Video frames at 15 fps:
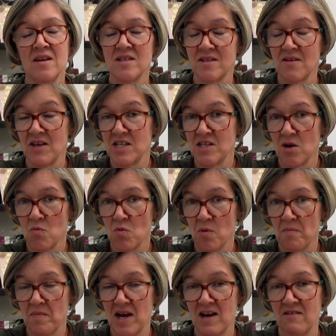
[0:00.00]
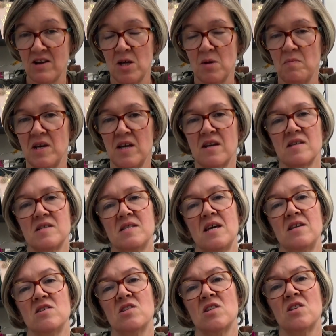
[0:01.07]
So they don't want Mary being
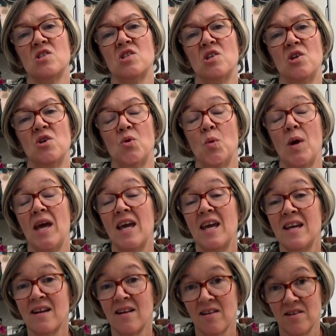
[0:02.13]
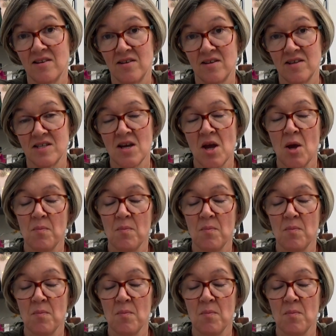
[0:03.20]
sent to England,